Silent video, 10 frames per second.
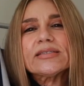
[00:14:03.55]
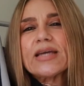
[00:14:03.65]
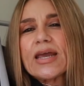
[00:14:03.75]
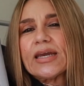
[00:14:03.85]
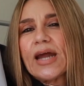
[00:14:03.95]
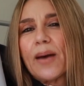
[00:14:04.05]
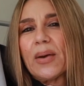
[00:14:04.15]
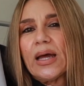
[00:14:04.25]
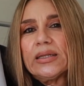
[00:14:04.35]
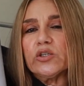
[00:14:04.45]
taken up
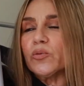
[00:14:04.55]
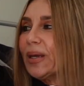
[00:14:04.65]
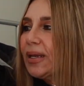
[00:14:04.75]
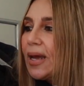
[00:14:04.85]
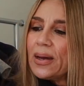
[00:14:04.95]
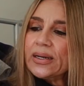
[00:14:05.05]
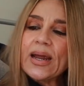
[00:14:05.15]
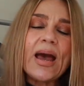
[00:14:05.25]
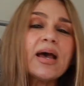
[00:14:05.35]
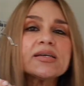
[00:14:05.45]
a little bit. But it
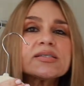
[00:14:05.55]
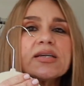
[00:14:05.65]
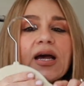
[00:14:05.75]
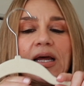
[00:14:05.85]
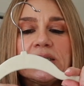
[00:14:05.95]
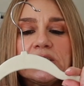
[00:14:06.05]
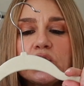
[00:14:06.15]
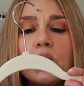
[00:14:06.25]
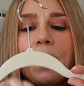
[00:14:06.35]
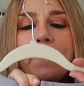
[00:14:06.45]
has a
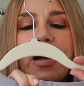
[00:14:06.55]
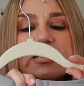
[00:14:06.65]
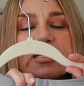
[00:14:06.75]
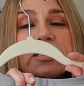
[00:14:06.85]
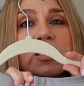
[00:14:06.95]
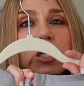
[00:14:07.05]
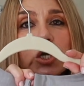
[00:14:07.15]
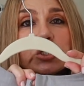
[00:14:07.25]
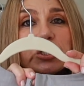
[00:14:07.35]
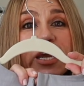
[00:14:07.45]
little button
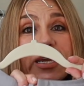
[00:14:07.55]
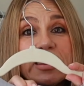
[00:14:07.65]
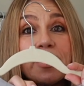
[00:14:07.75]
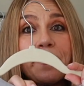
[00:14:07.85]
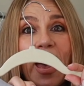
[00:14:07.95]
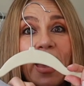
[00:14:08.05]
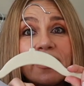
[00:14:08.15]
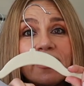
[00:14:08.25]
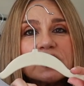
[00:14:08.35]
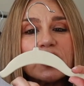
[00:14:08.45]
closure in the
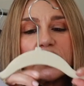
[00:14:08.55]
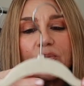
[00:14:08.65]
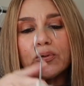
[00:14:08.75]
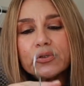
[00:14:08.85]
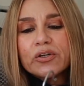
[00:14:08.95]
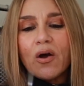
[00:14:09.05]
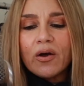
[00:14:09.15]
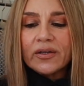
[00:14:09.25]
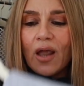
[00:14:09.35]
back, so you put it on